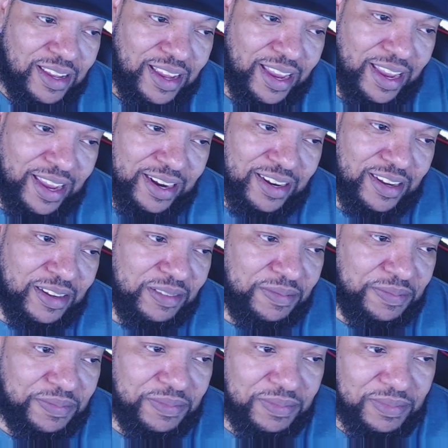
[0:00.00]
And
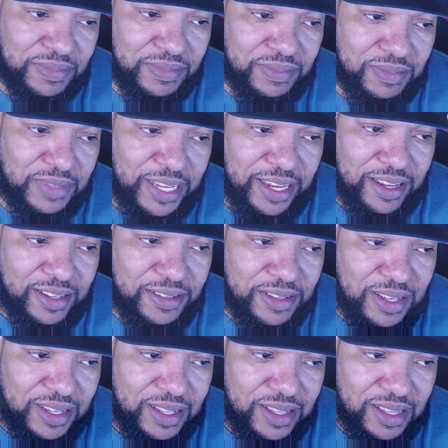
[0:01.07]
yeah,
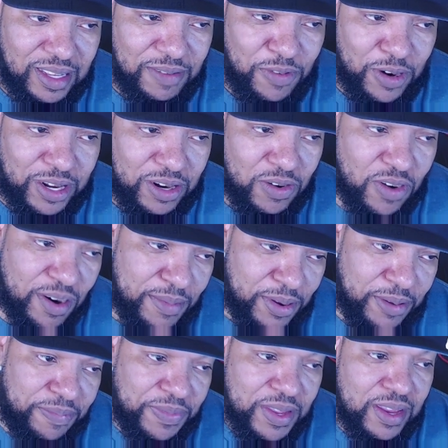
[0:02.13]
looking forward to the horde
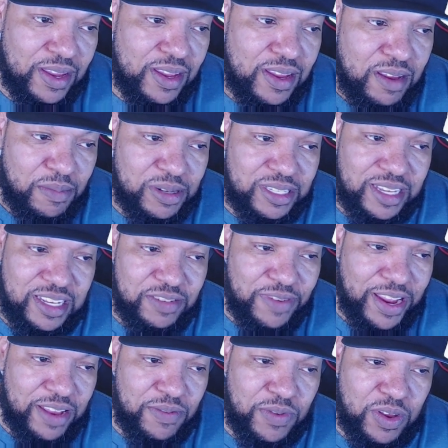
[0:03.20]
mode. Prestige
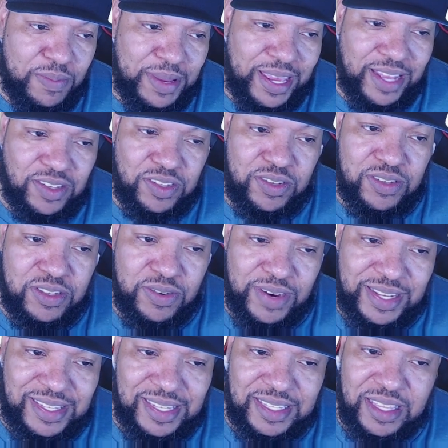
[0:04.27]
rank will be introduced
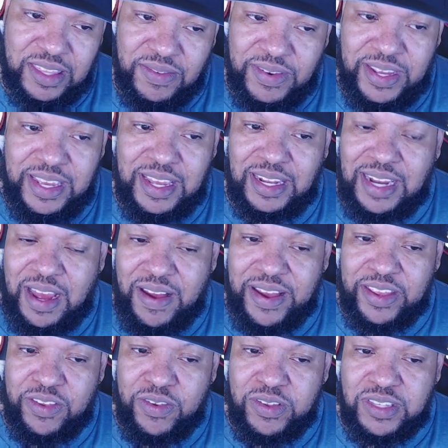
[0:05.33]
during Season 3,
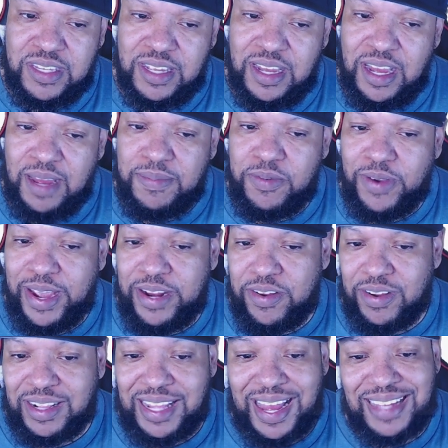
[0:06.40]
allowing you to upgrade
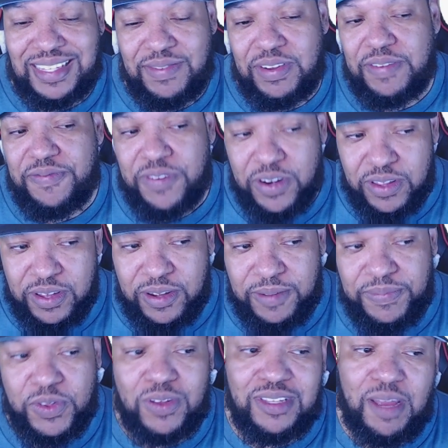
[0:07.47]
your class even
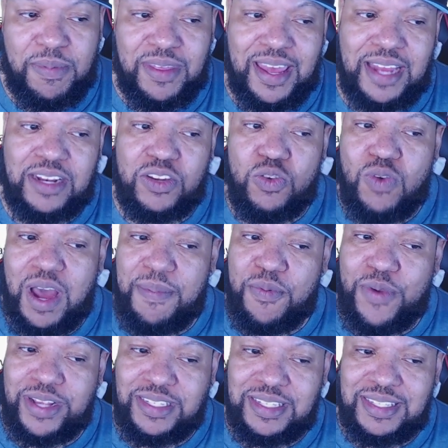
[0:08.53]
further. On top of that, new
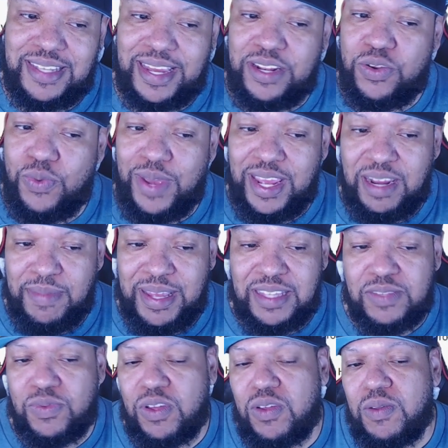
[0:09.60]
operations and new
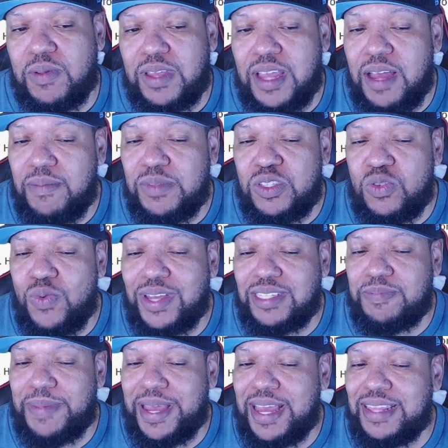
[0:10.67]
enemies will come to
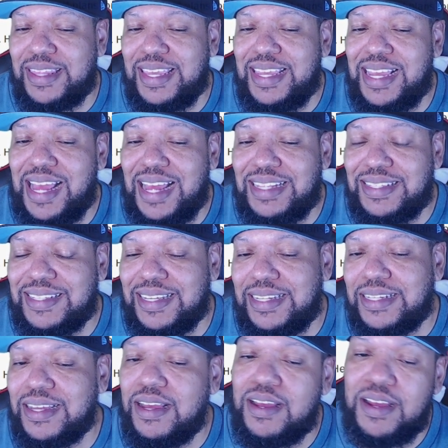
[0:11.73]
expand the
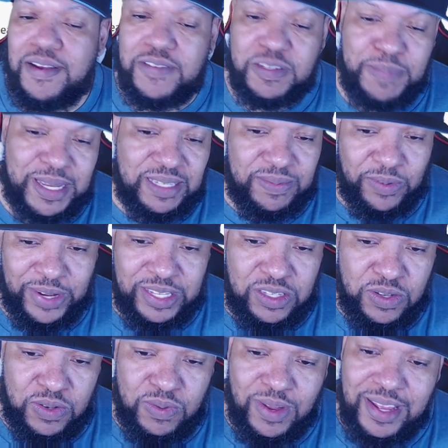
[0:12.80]
content of Space Marine
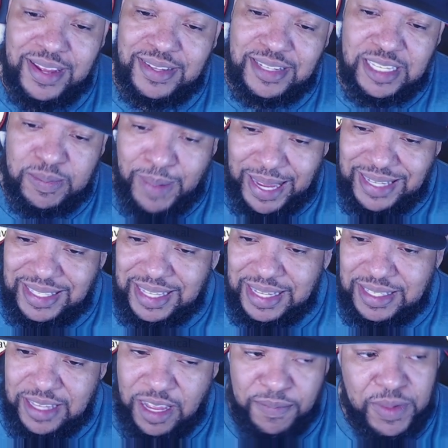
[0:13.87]
2 to spice
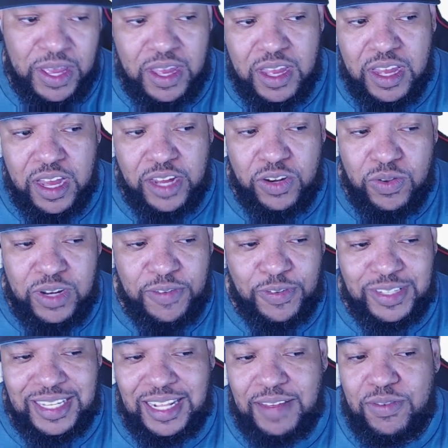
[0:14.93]
things up. A new
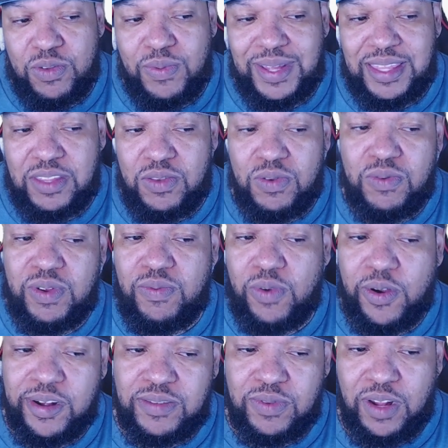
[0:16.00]
difficulty level with new
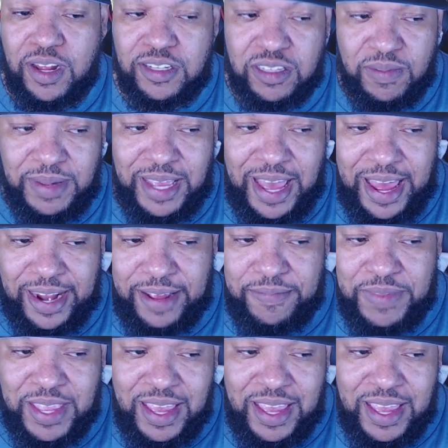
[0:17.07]
rewards will also be added.